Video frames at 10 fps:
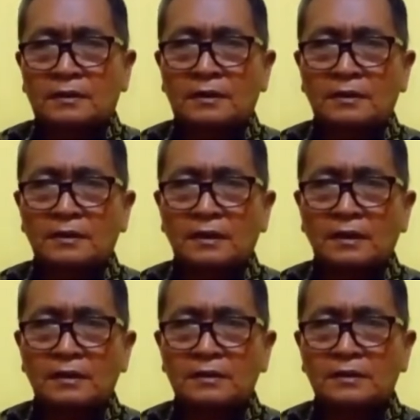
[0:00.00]
In
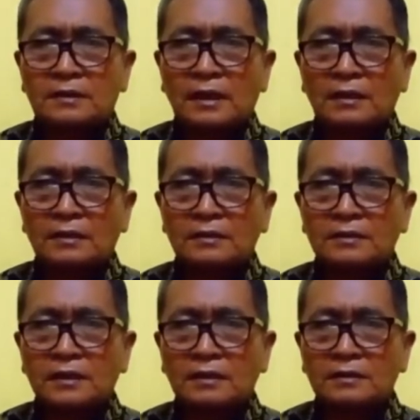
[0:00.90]
the second
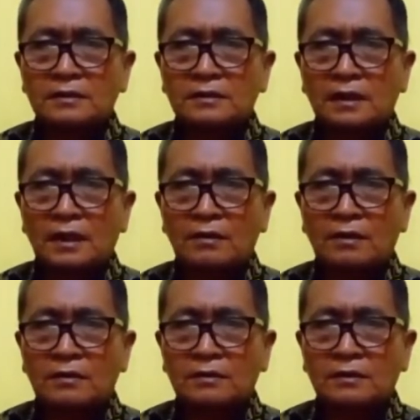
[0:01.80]
sentence
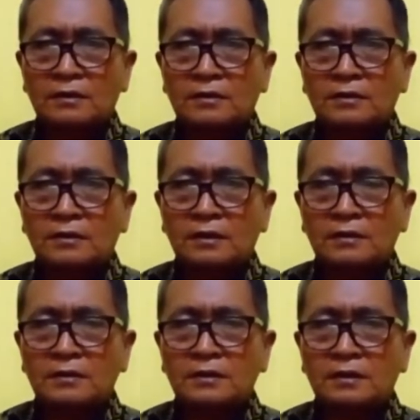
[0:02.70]
error, the
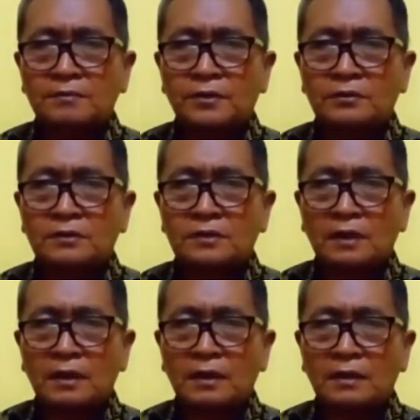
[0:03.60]
students in both
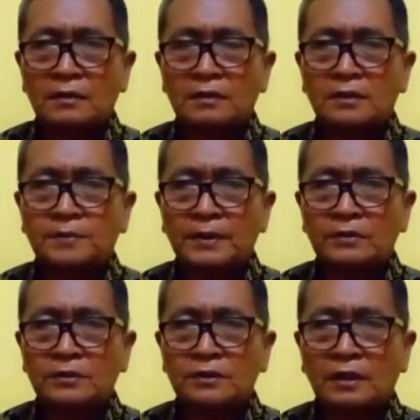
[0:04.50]
sides, the
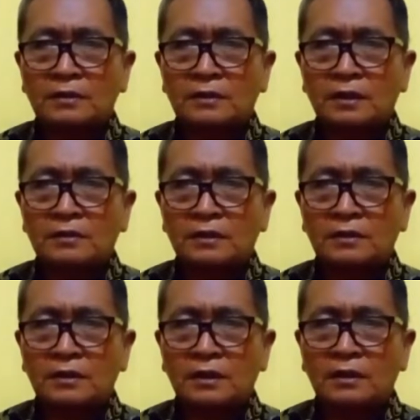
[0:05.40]
speakers and
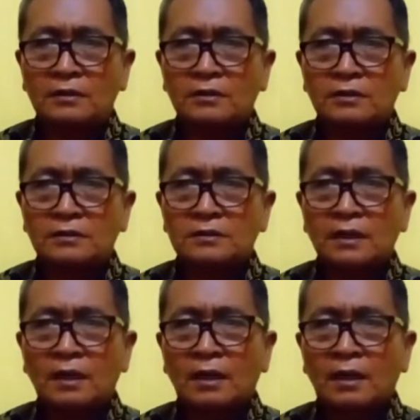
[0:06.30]

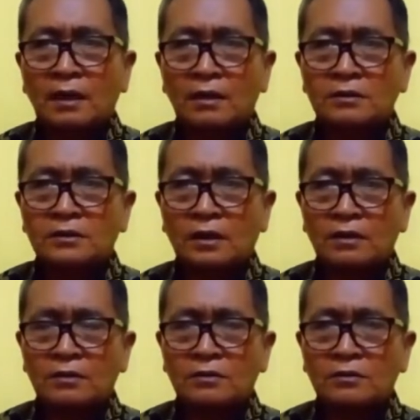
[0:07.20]
interlocutors,
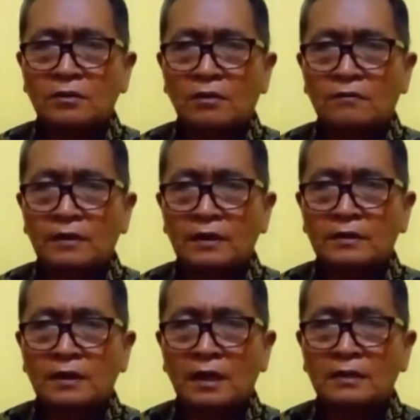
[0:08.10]
also do not
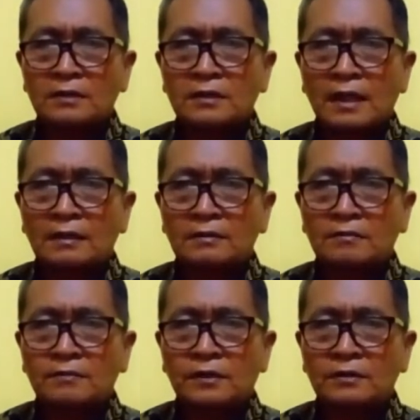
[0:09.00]
realize that
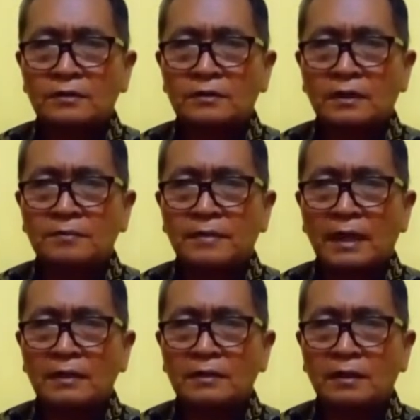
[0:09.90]
what they
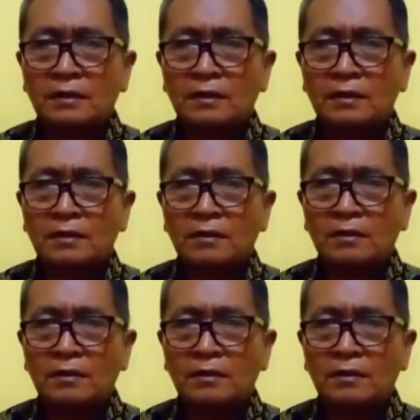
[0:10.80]
make or